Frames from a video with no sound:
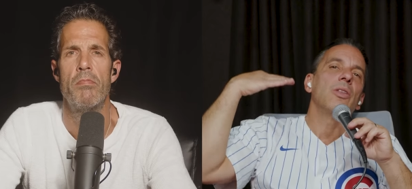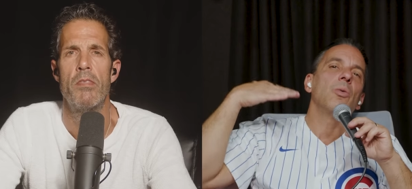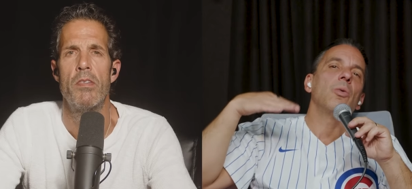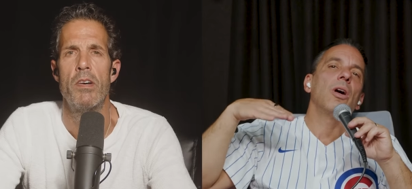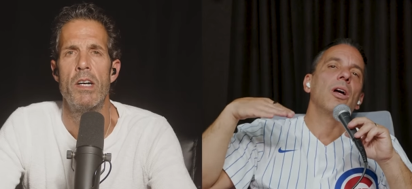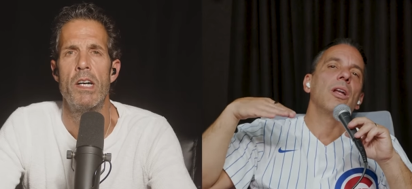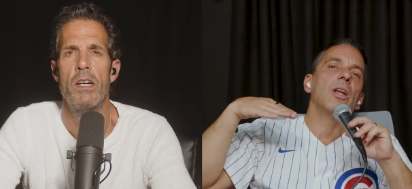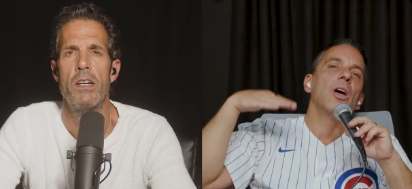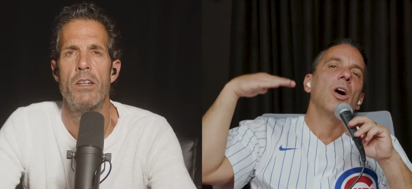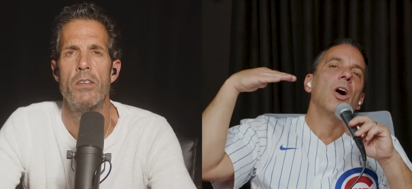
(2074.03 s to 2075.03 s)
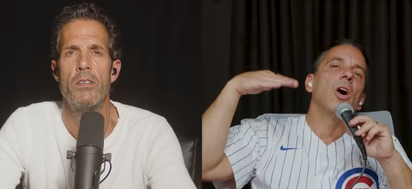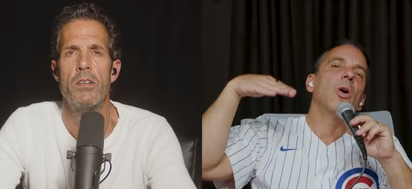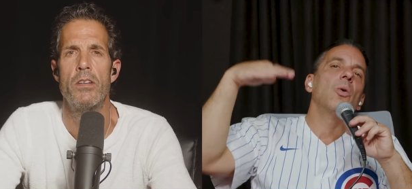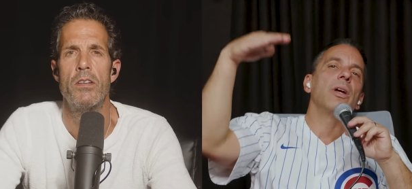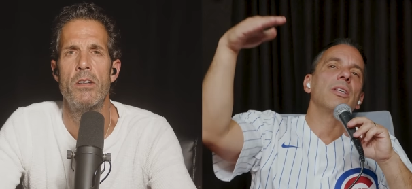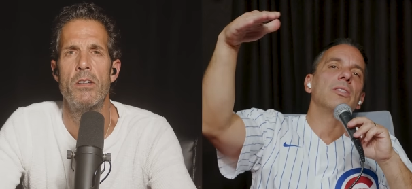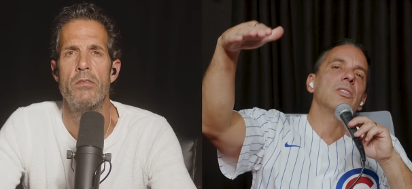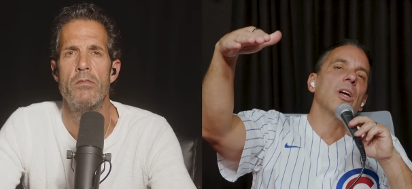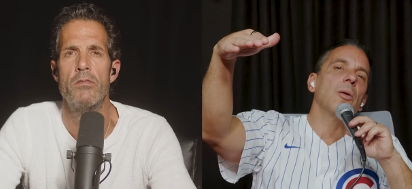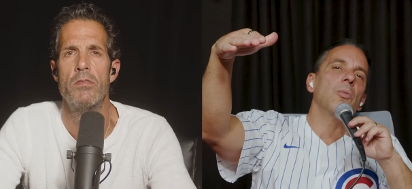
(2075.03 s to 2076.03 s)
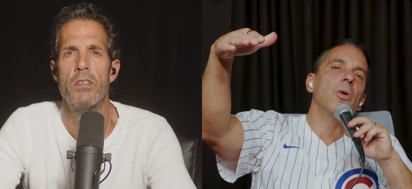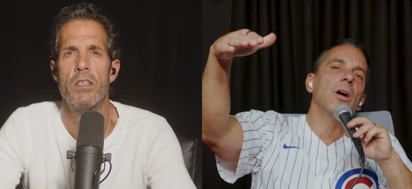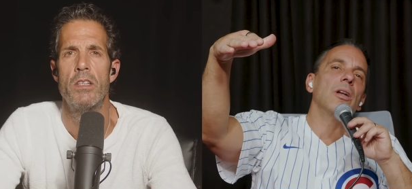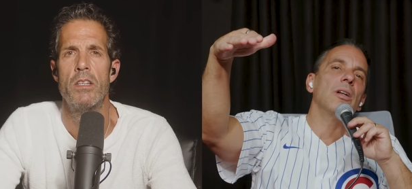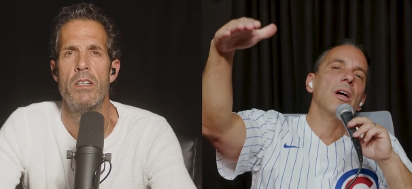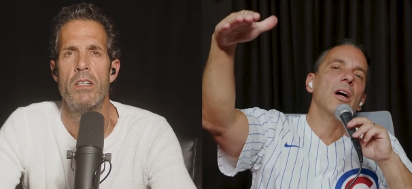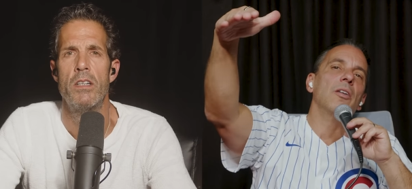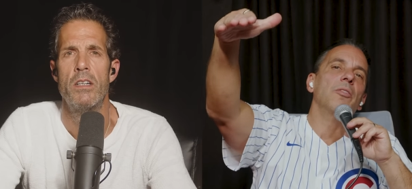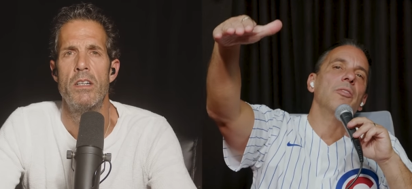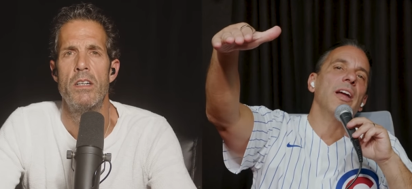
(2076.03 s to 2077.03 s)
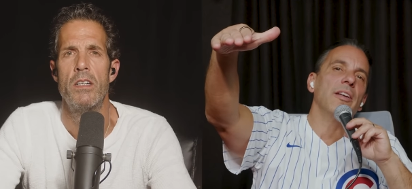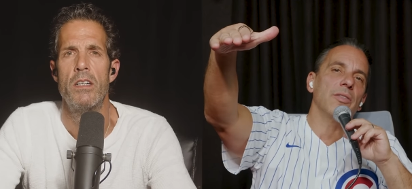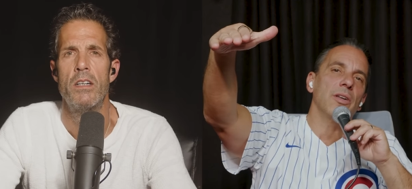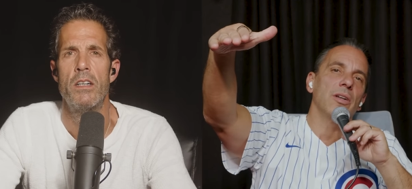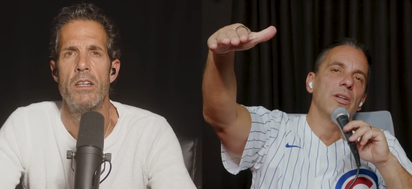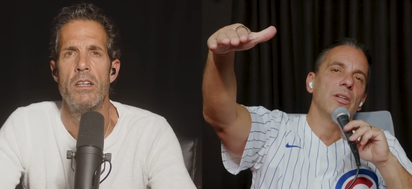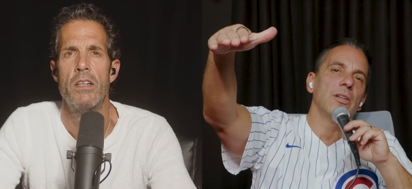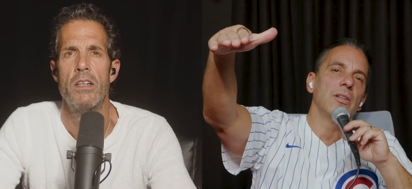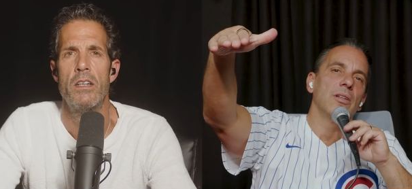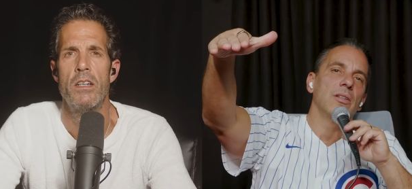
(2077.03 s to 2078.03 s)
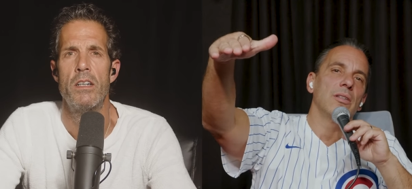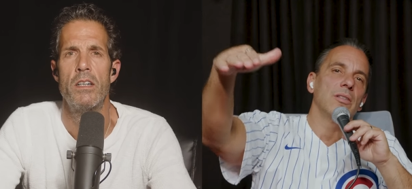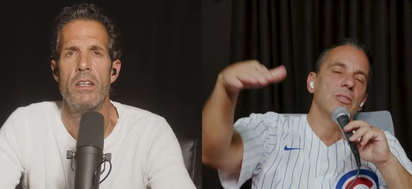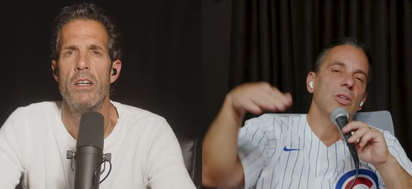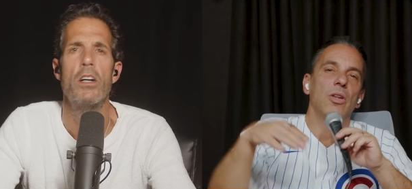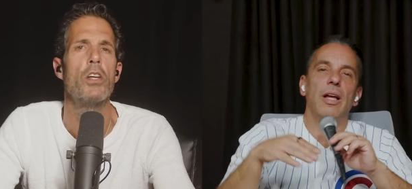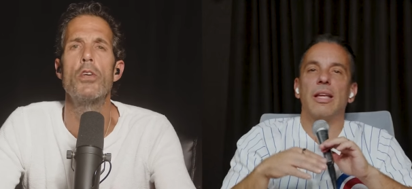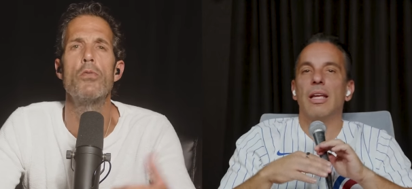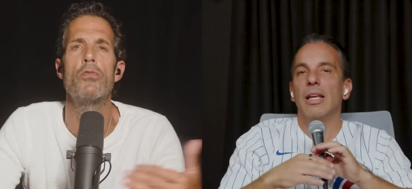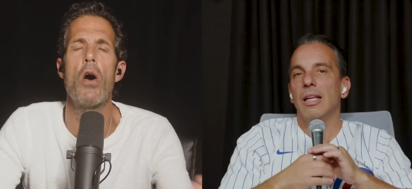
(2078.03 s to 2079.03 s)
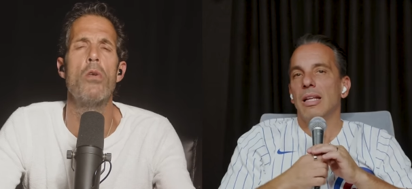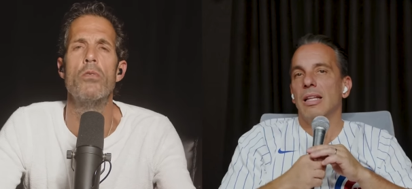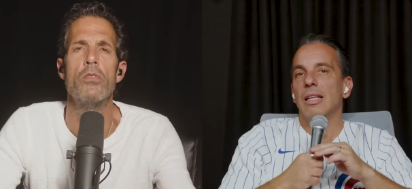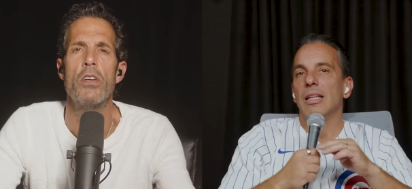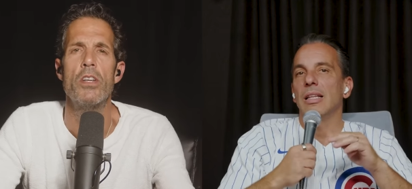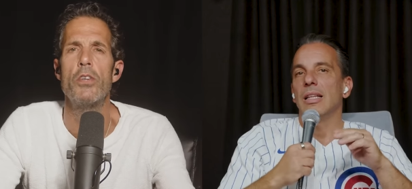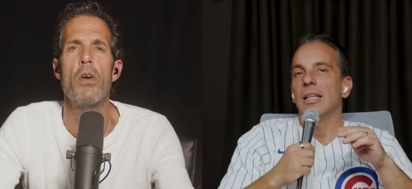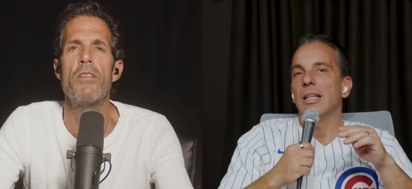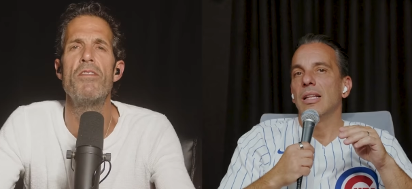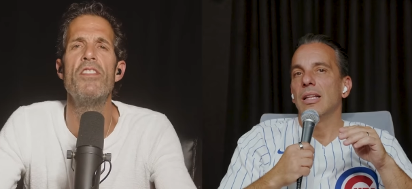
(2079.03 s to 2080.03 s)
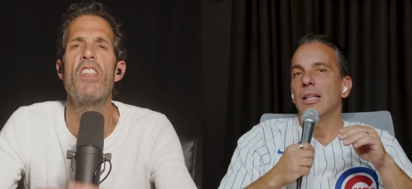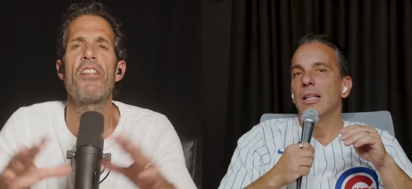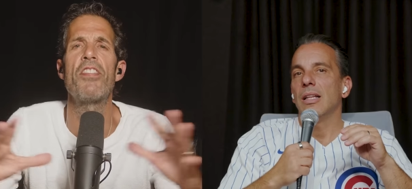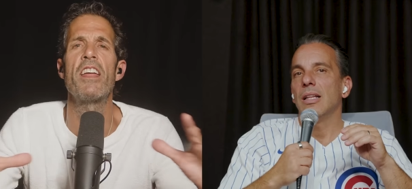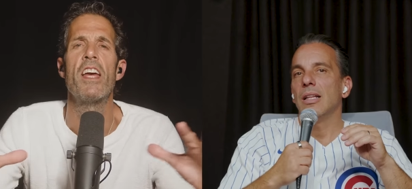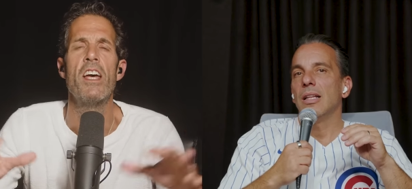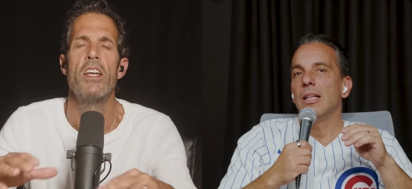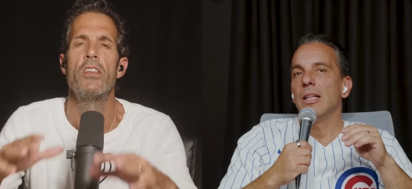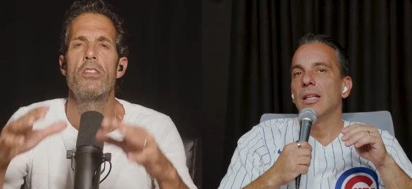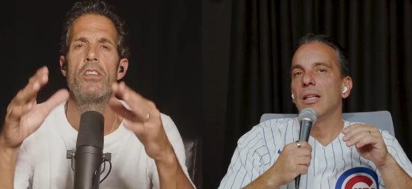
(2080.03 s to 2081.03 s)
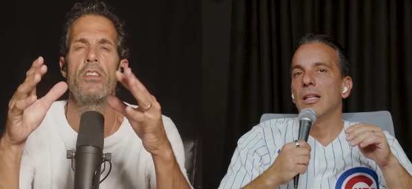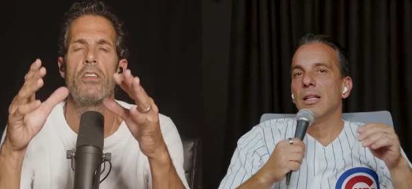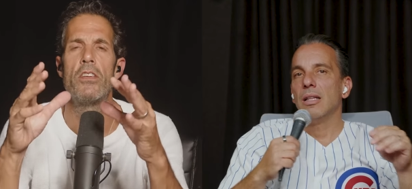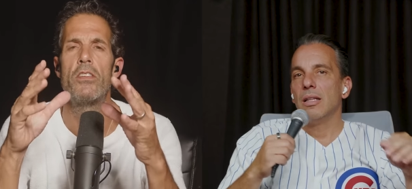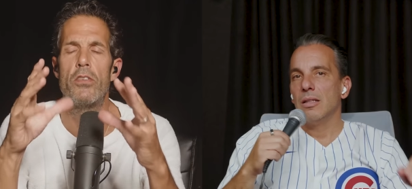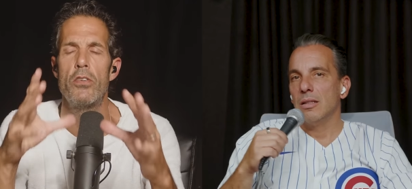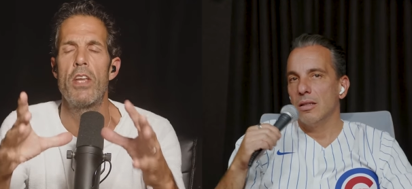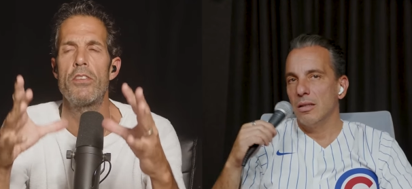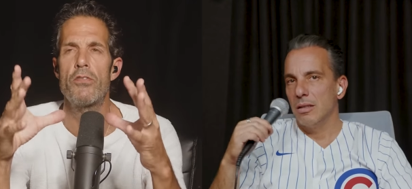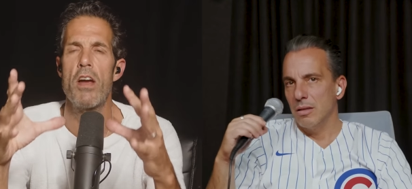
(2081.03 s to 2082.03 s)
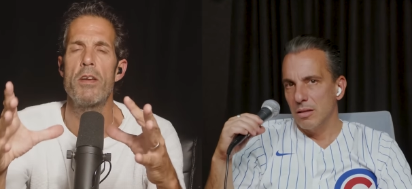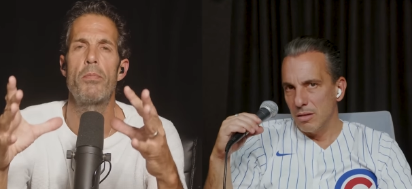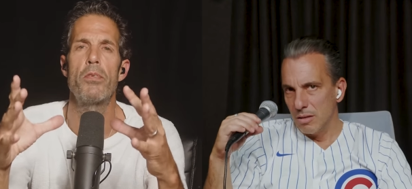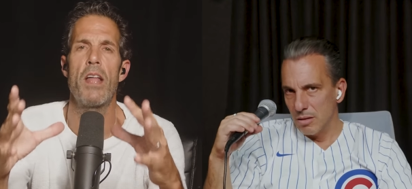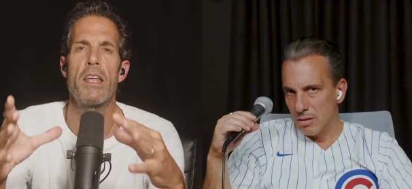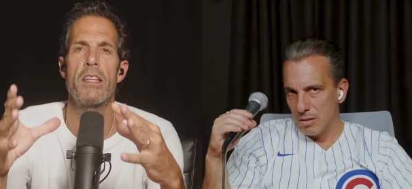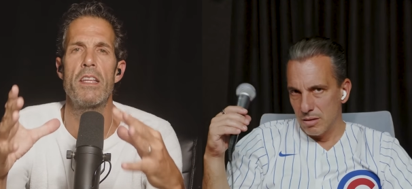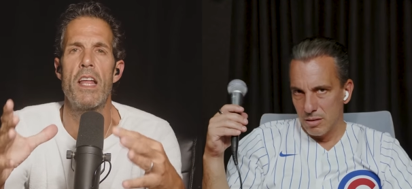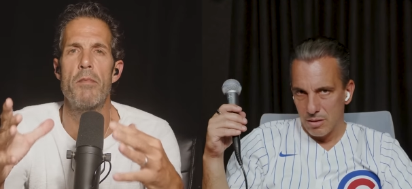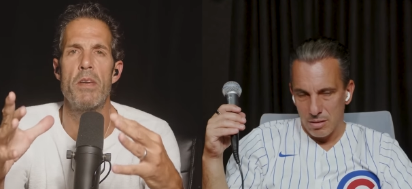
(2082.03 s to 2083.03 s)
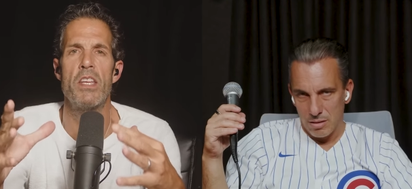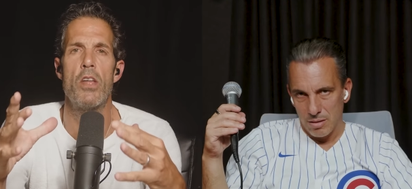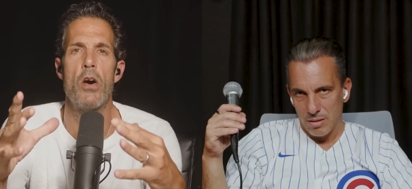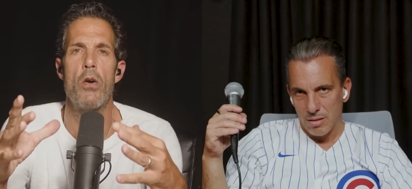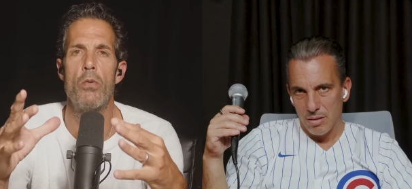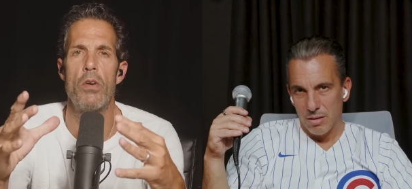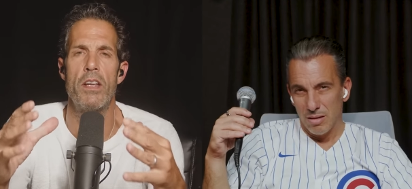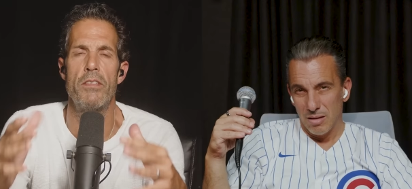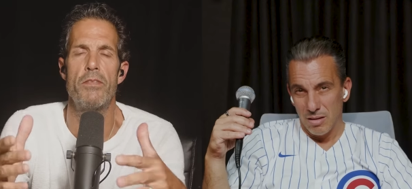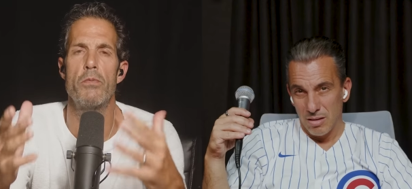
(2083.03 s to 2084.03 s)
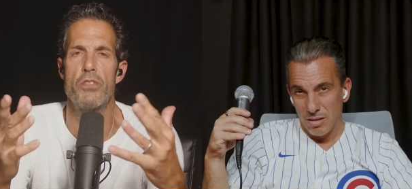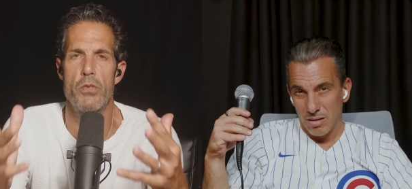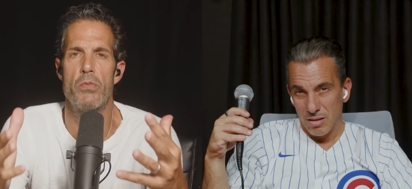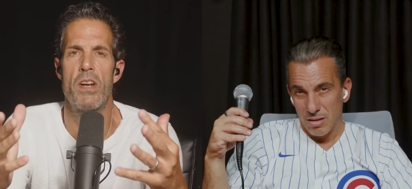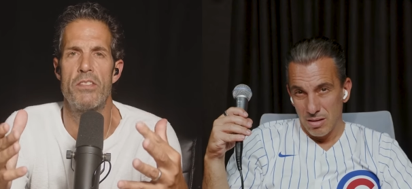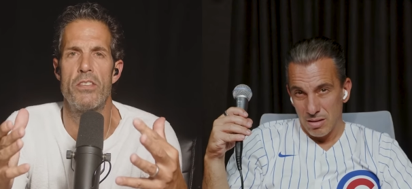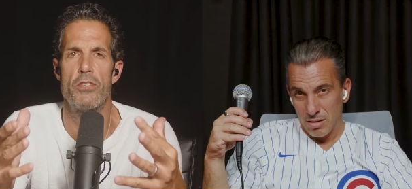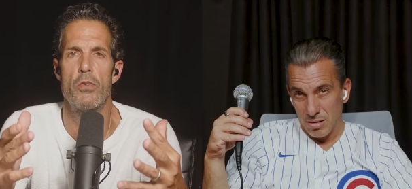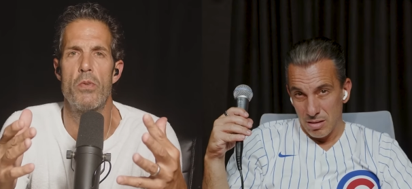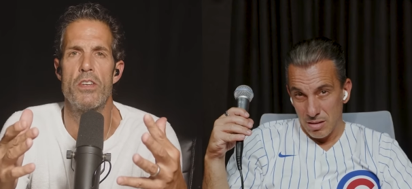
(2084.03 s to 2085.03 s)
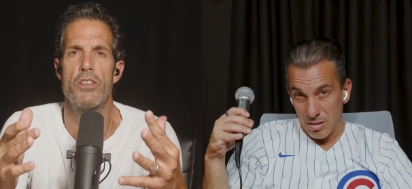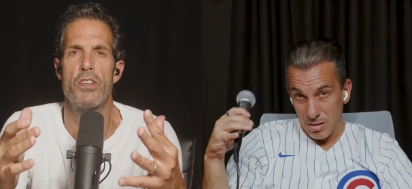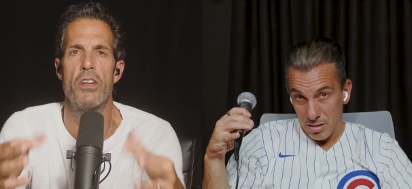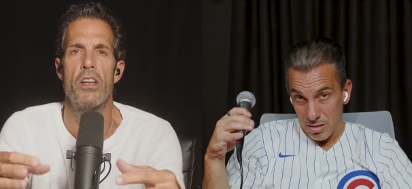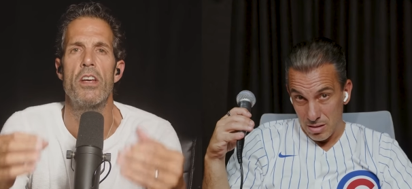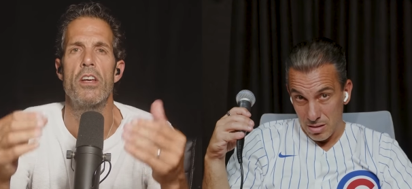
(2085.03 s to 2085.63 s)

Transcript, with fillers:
Speaker 1: the one owing someone a favor. So, like... You don't. You have
Speaker 2: nothing... They're trying to politely let me know, and if it was you in that situation...